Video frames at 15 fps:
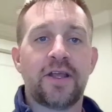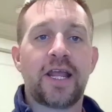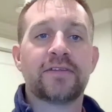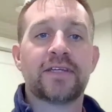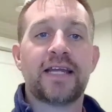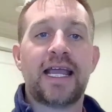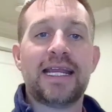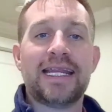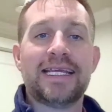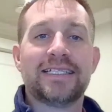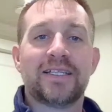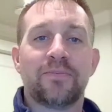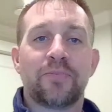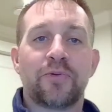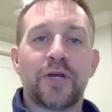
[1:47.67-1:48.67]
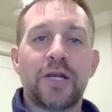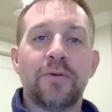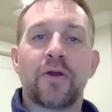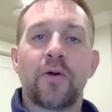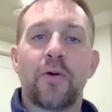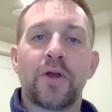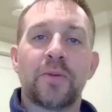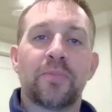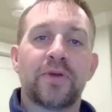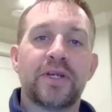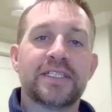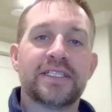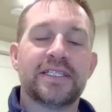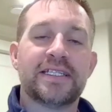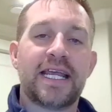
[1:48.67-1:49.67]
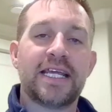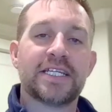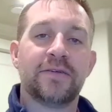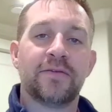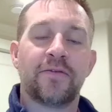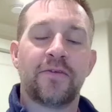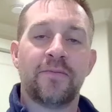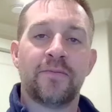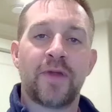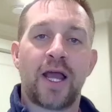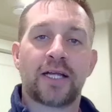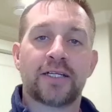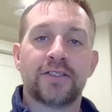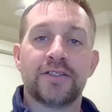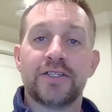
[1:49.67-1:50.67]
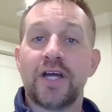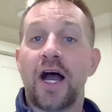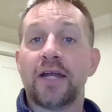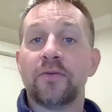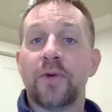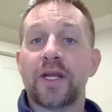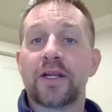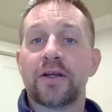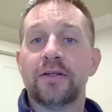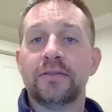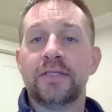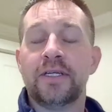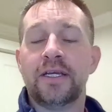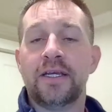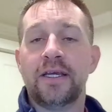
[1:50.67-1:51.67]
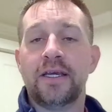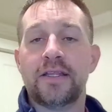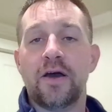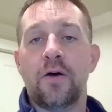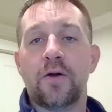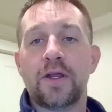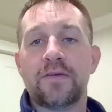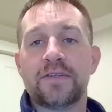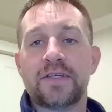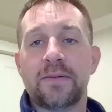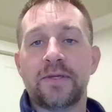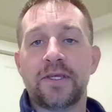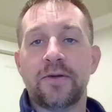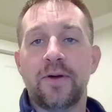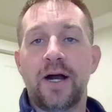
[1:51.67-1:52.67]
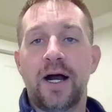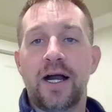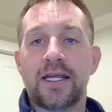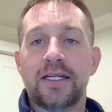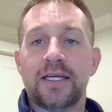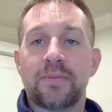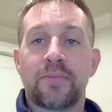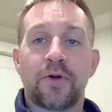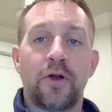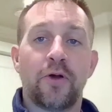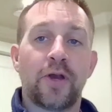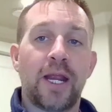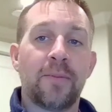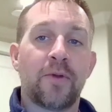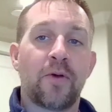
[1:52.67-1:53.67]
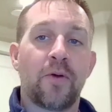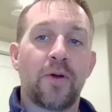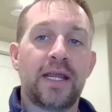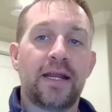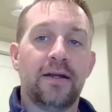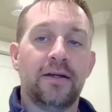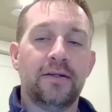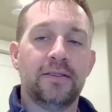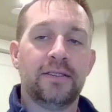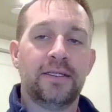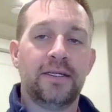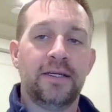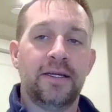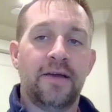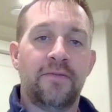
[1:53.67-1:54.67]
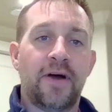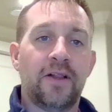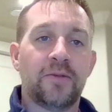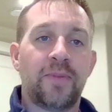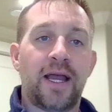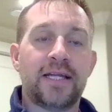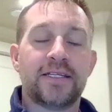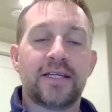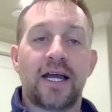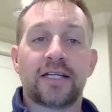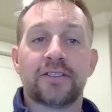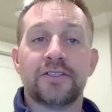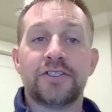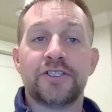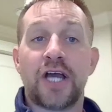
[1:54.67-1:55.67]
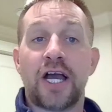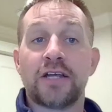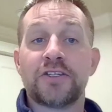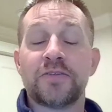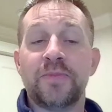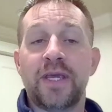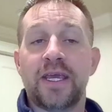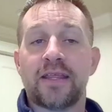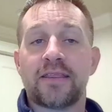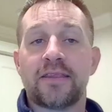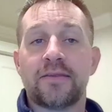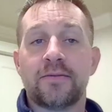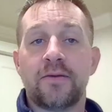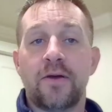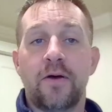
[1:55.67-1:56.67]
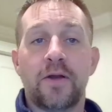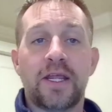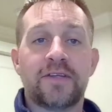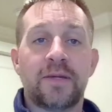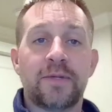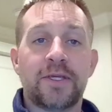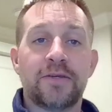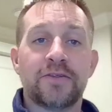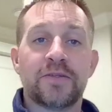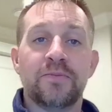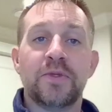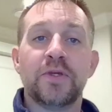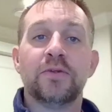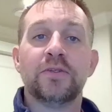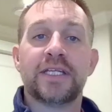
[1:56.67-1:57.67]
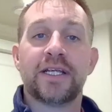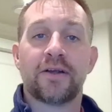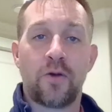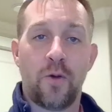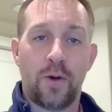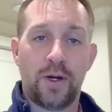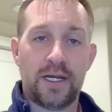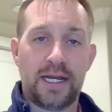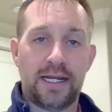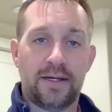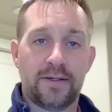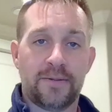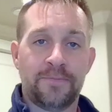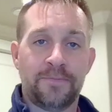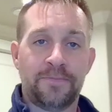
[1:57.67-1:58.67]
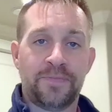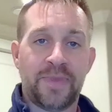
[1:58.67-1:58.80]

Starting out tonight is a pre-recorded presentation from Dr. Don Whitaker, the ODFW Ungulate Program Coordinator, followed by Dr. Josh Smith, ODFW's mule deer coordinator.